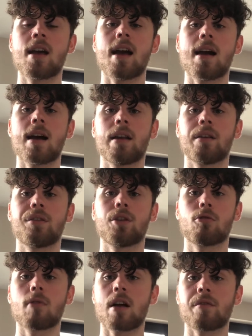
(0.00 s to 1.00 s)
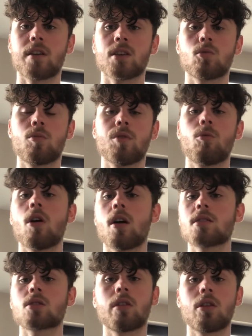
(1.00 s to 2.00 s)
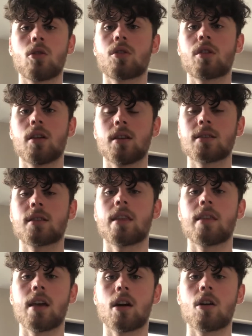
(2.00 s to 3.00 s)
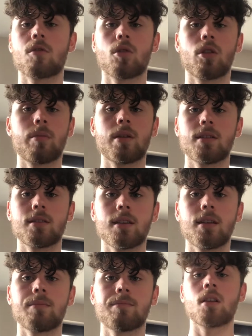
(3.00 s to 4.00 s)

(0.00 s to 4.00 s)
and the graphics will be worse on the Oculus than they are on the PC.